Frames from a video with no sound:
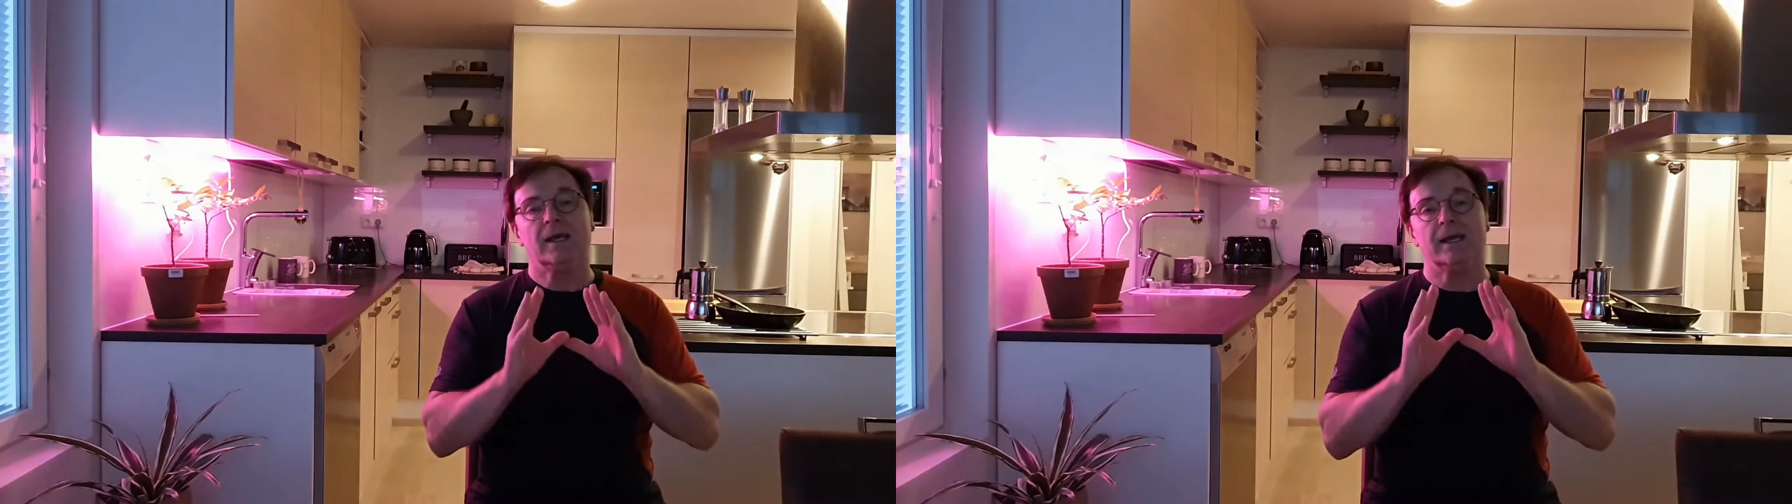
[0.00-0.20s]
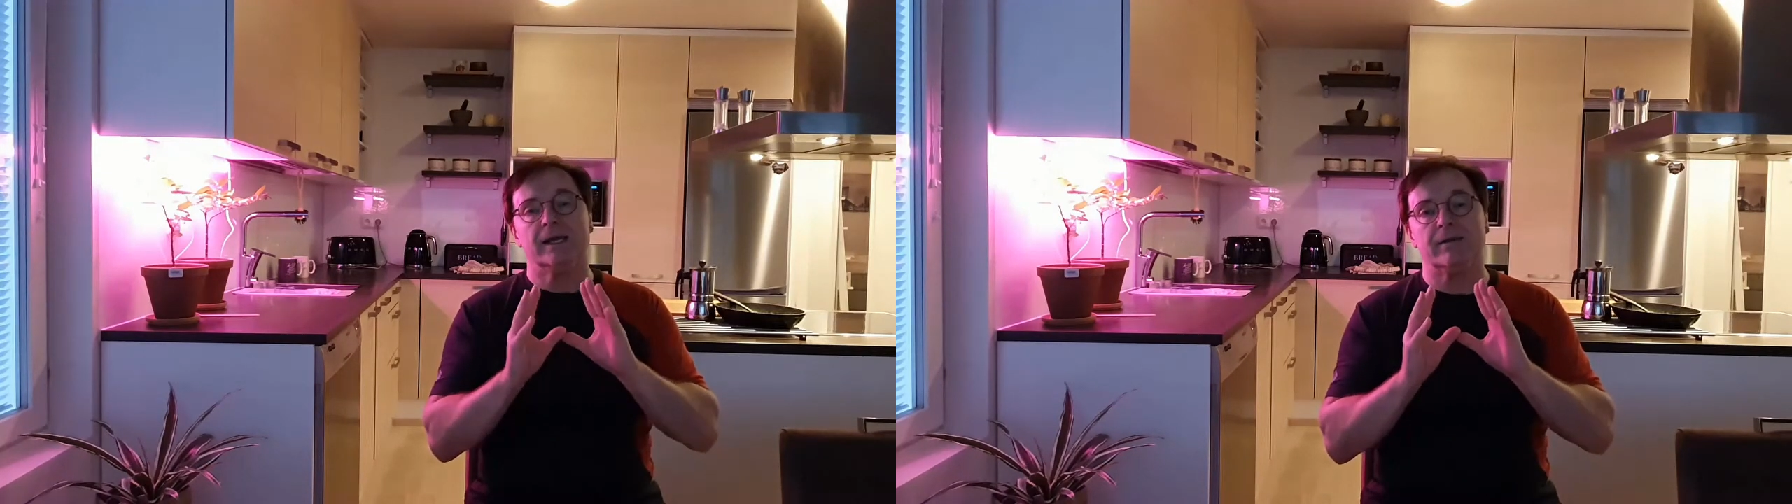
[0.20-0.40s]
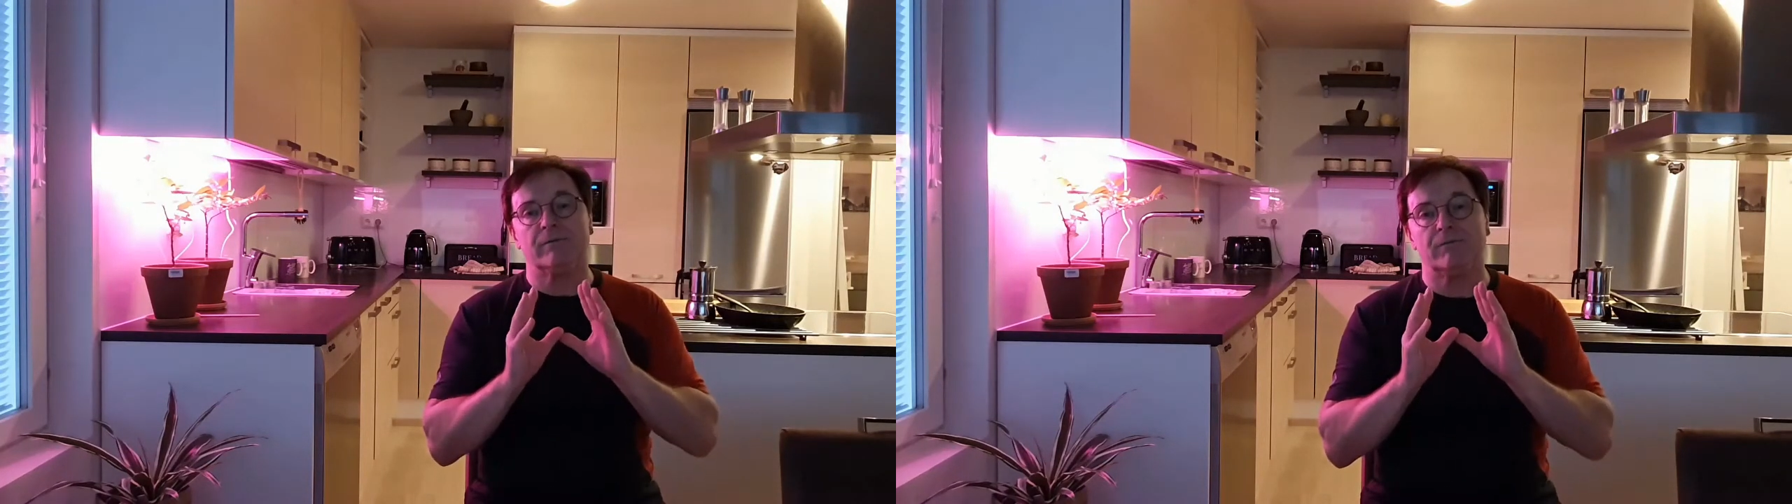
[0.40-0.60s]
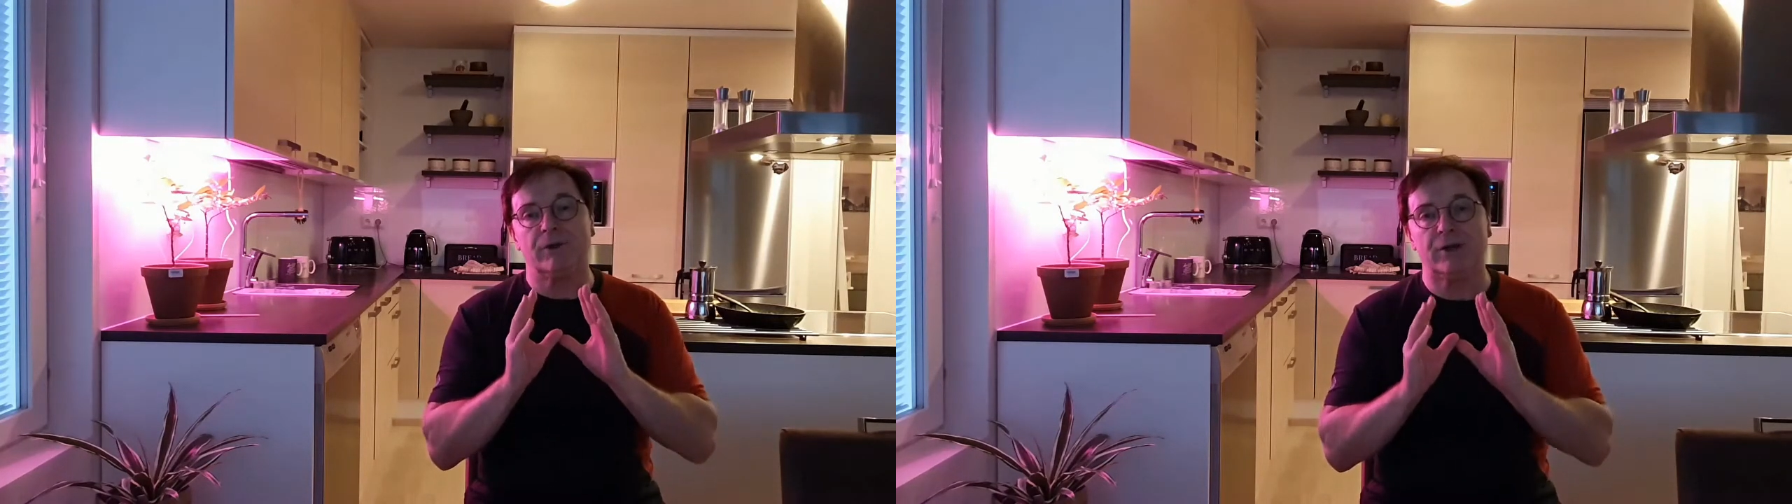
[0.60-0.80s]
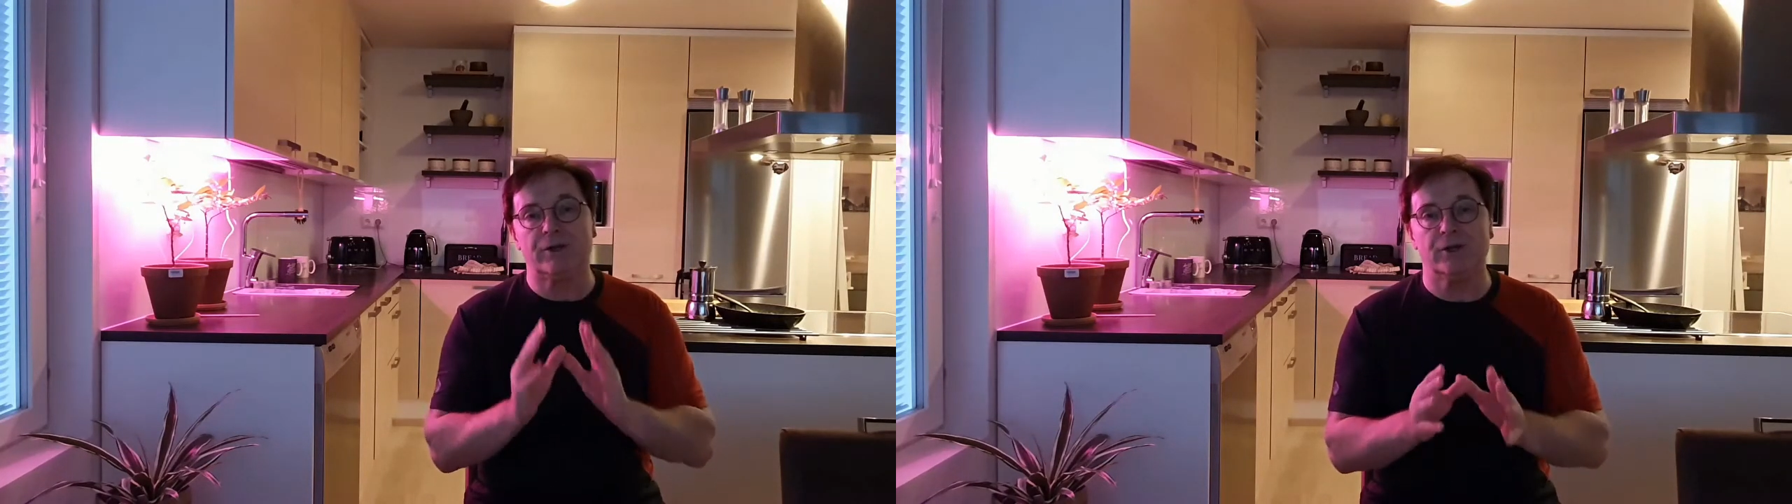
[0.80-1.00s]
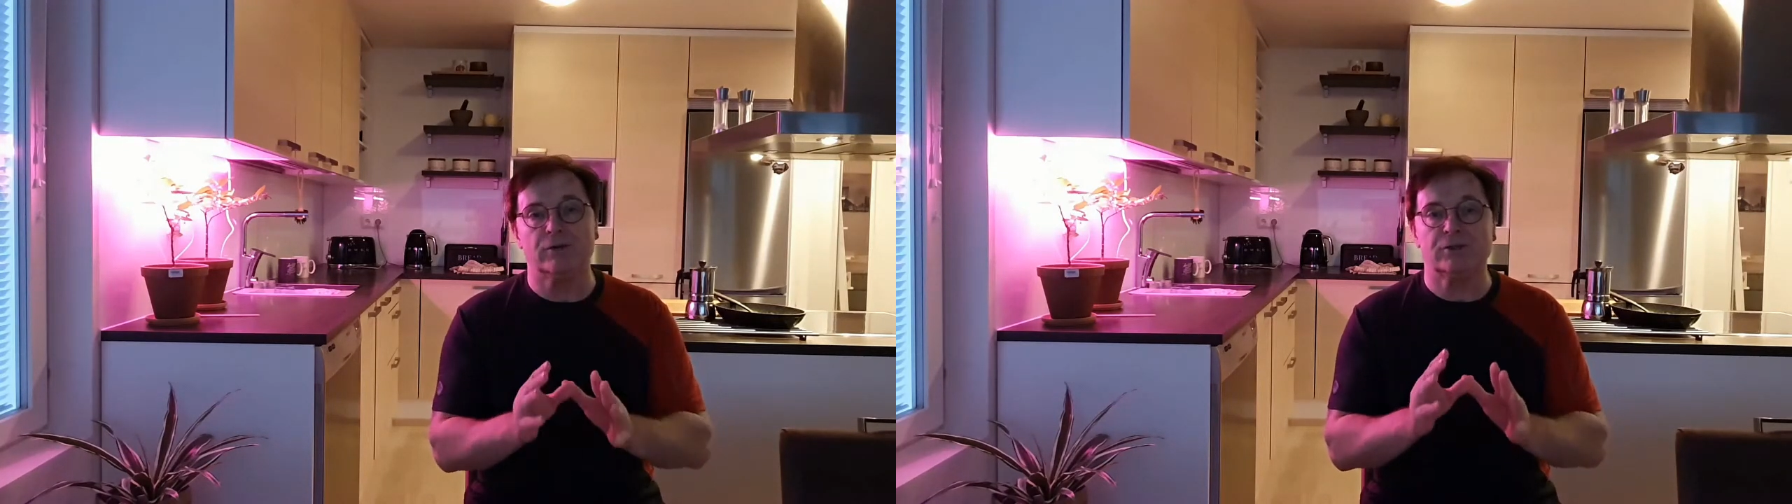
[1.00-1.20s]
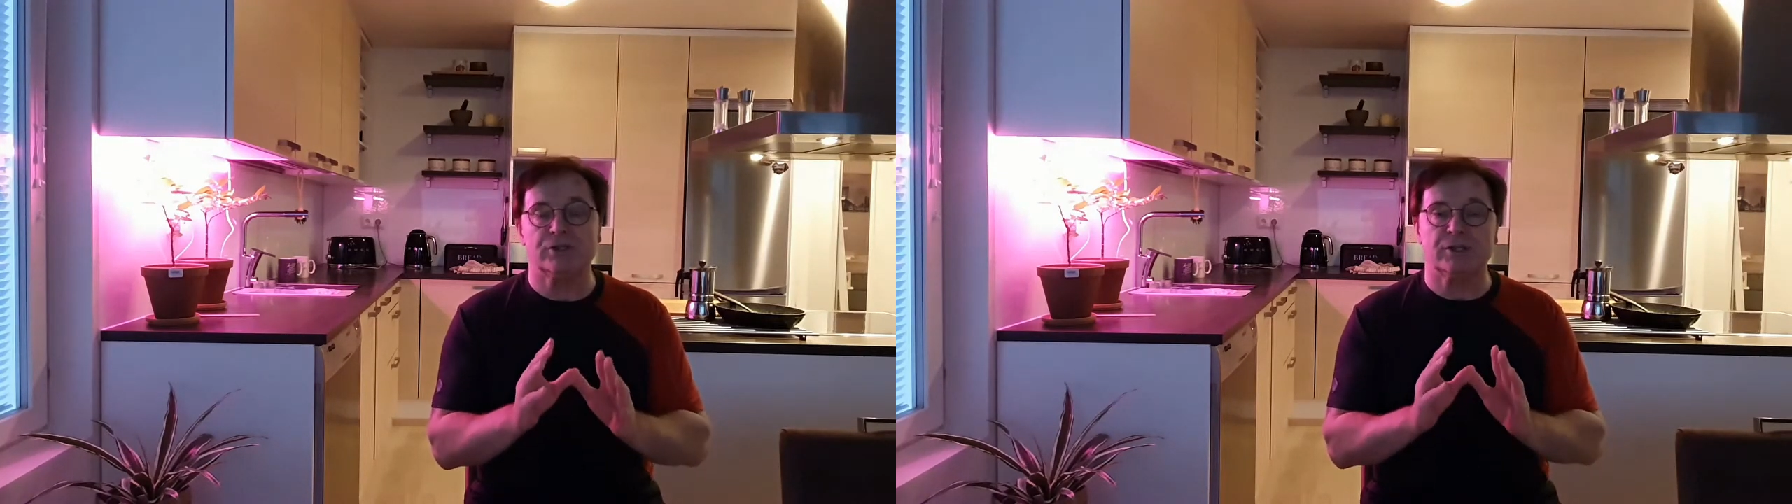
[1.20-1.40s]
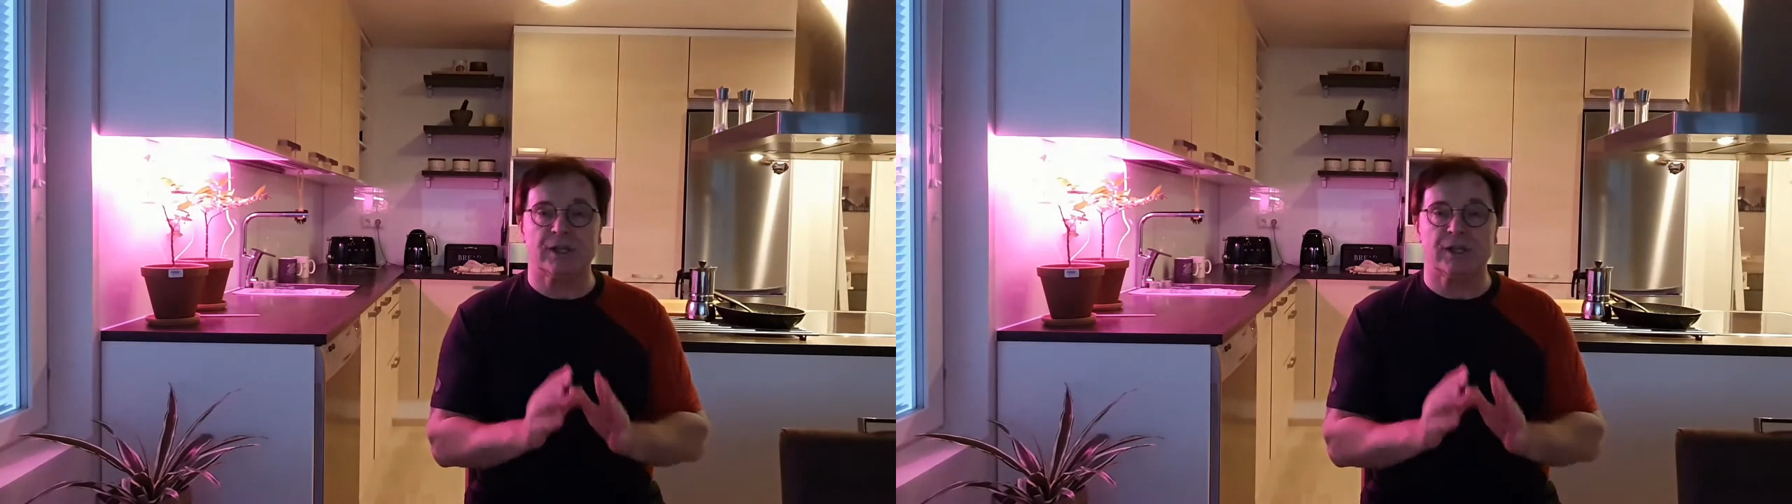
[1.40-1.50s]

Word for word: It reduces